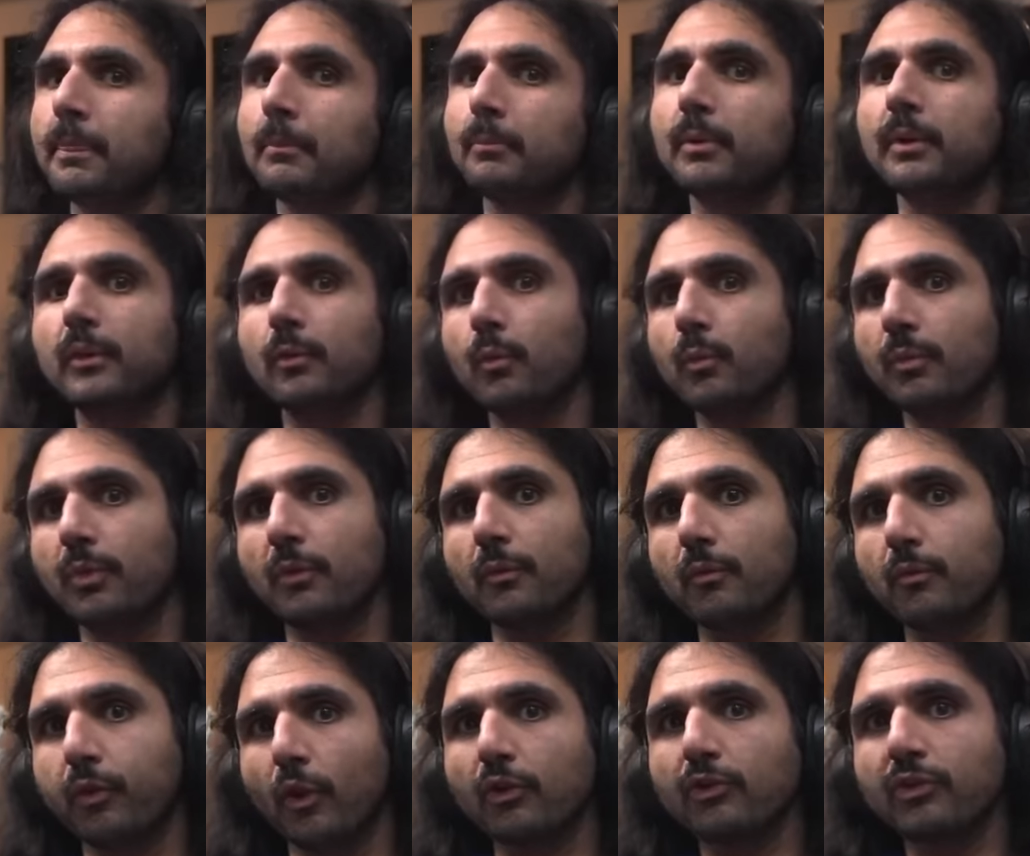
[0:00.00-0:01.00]
But the, the
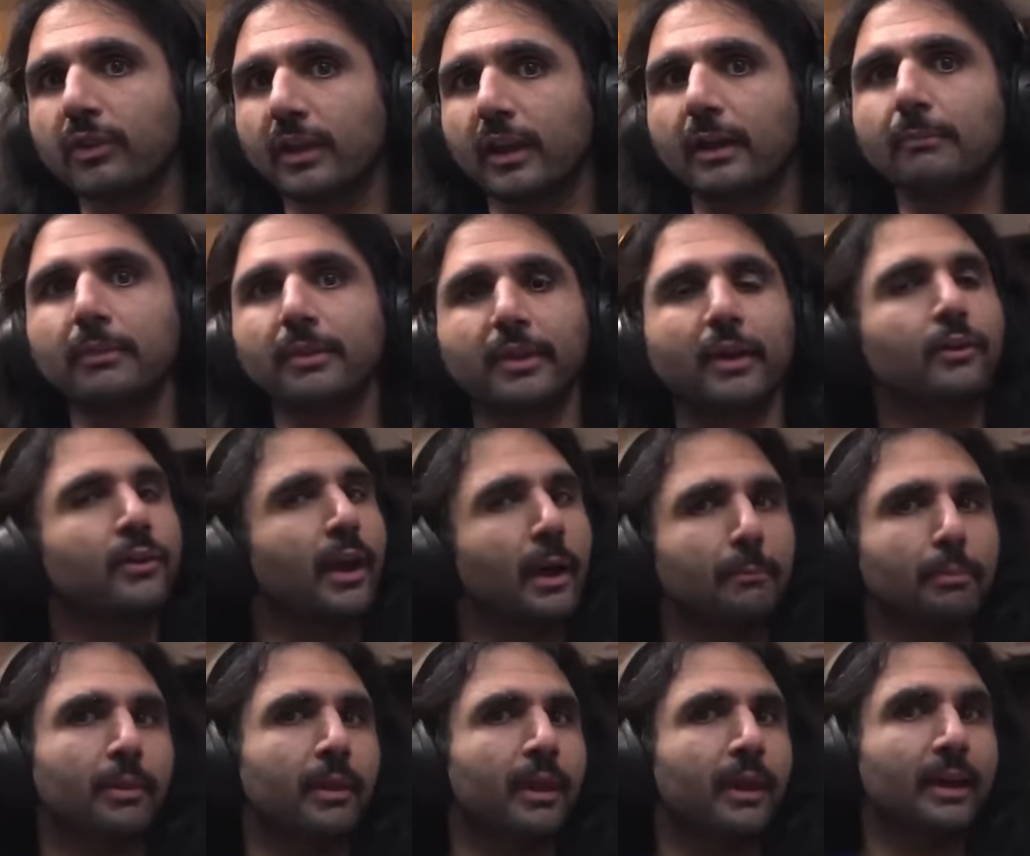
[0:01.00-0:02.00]
version of the game that they are now
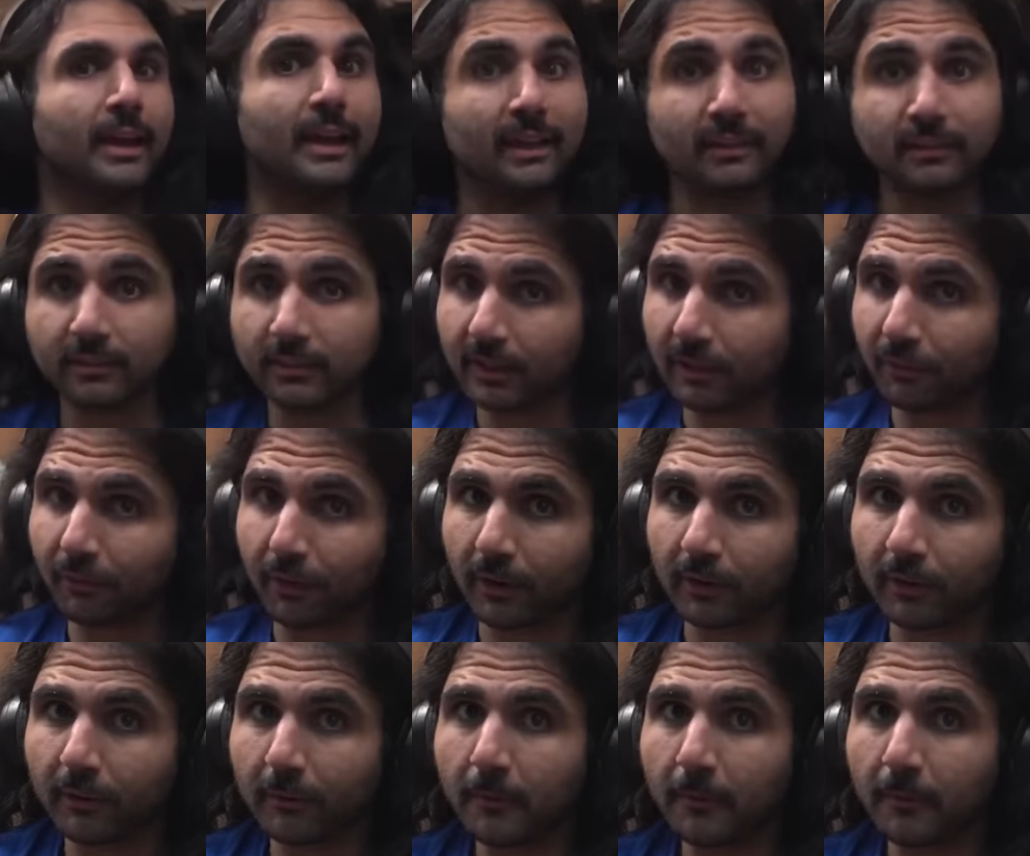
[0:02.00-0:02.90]
playing is different.